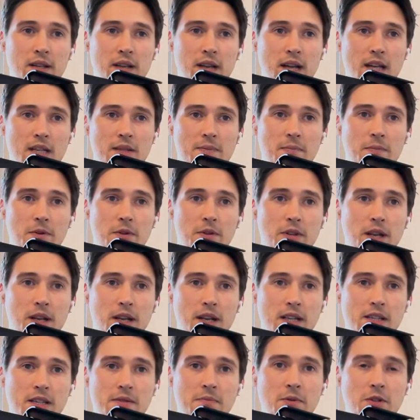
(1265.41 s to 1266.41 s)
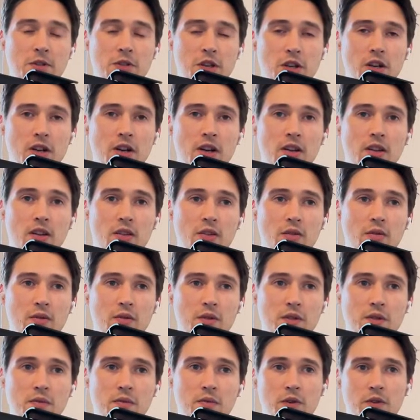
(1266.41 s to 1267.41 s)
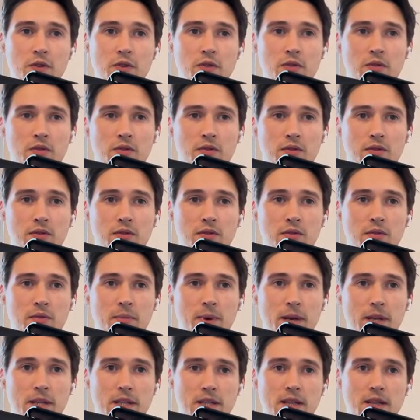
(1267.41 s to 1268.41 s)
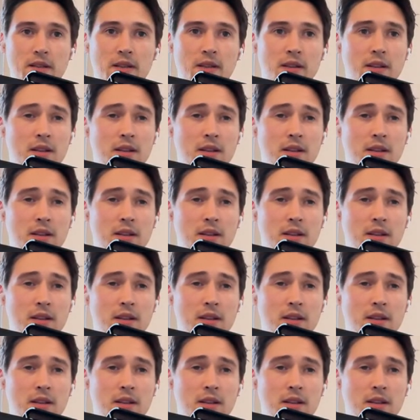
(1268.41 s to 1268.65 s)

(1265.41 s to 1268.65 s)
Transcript: Expert an expert generally knows what to do based